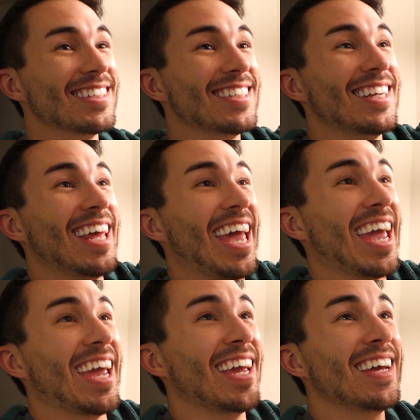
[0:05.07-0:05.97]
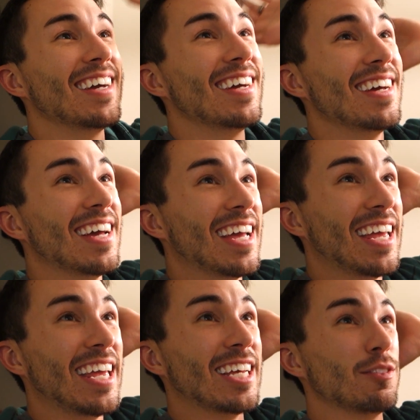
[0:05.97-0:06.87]
Today
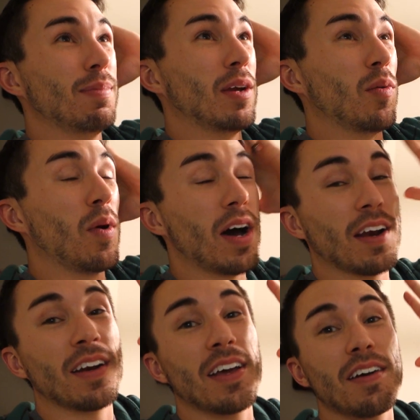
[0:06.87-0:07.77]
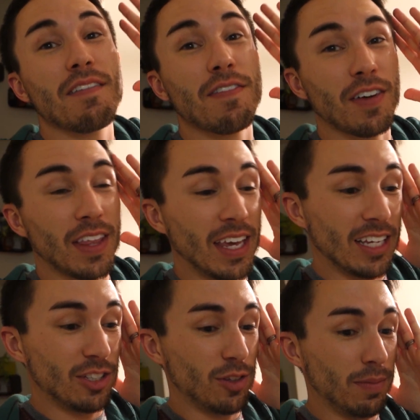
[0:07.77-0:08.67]
has been one for the
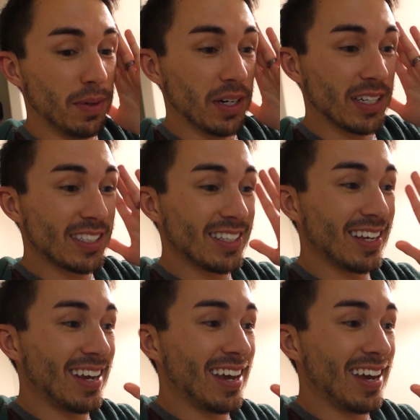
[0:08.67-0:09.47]
history books.